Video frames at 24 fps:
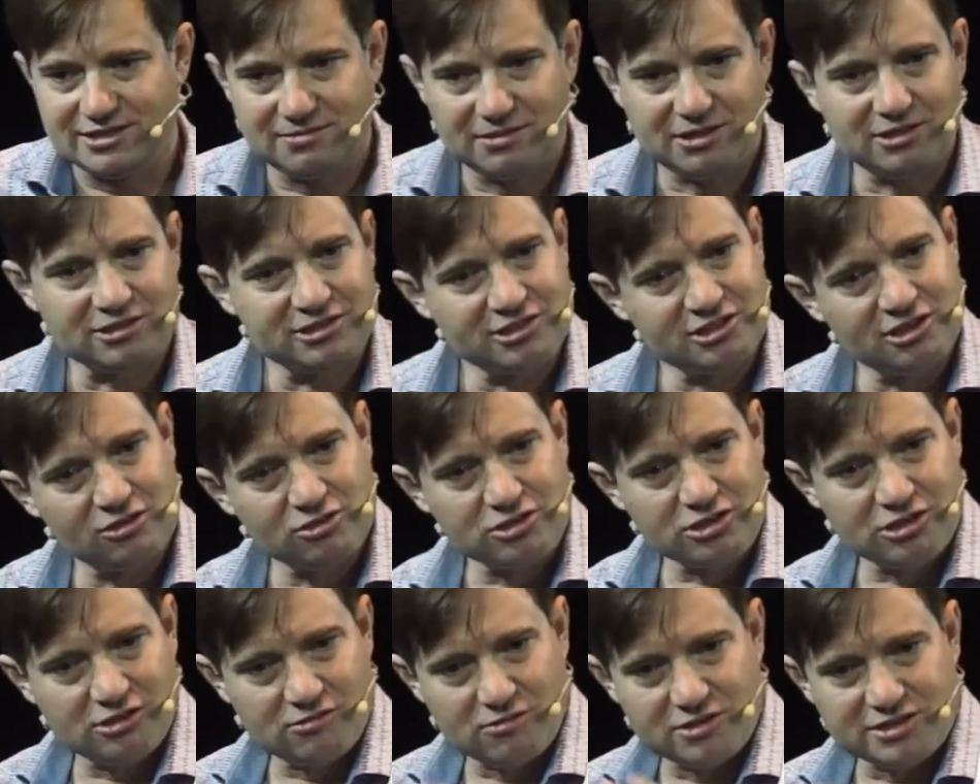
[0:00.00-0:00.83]
Because
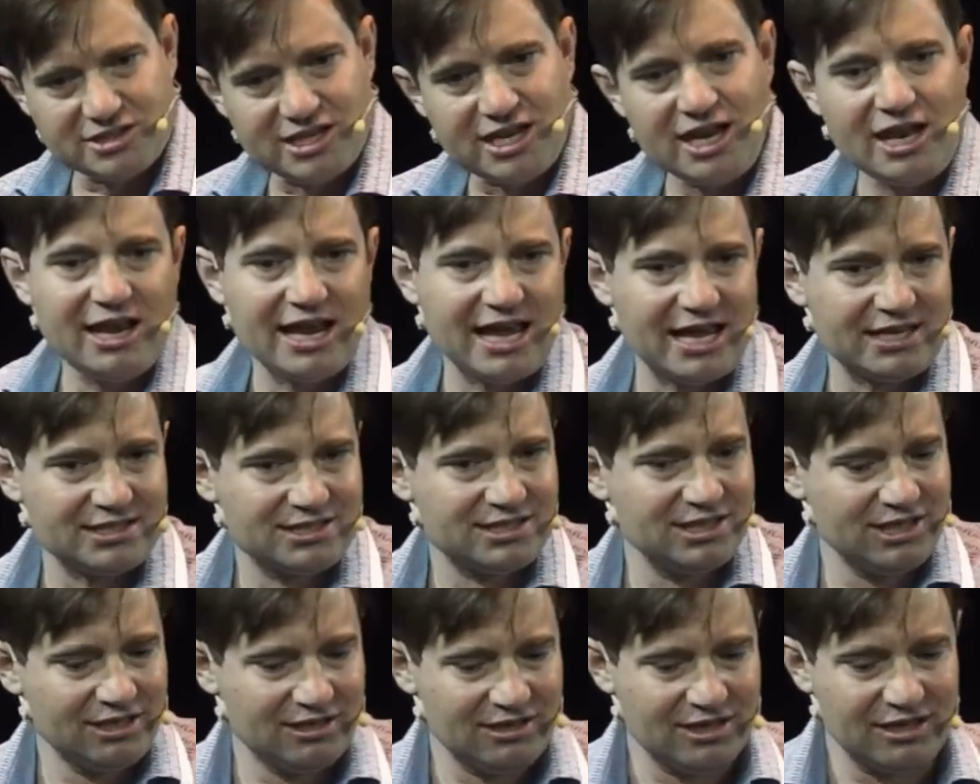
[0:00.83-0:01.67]
social was in last
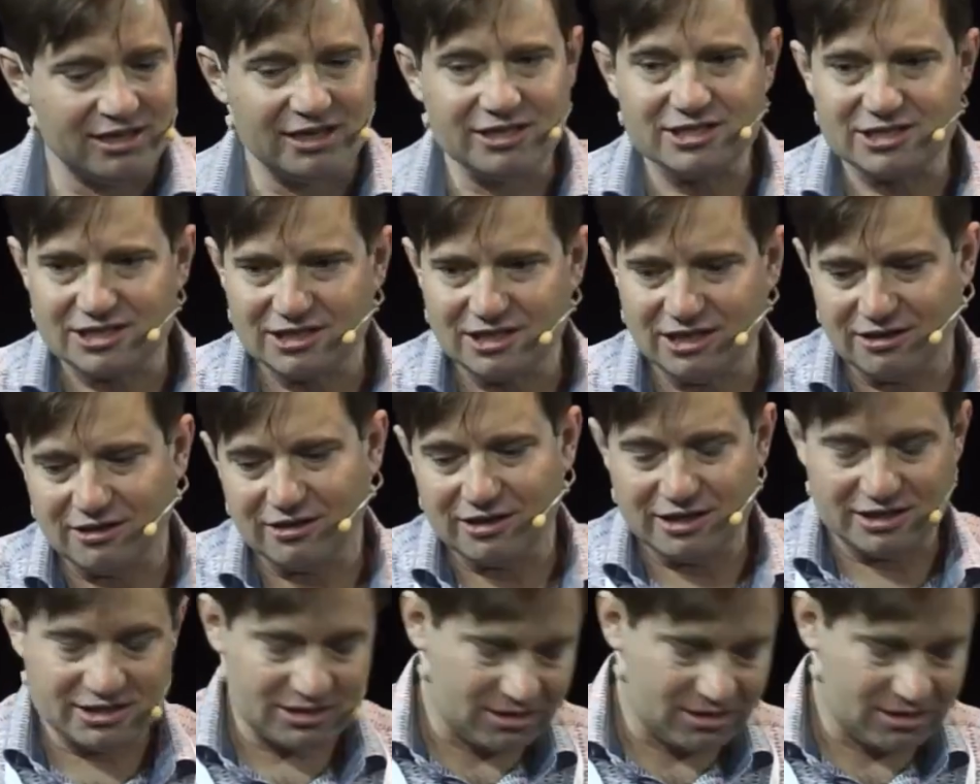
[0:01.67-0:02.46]
year, and this year it's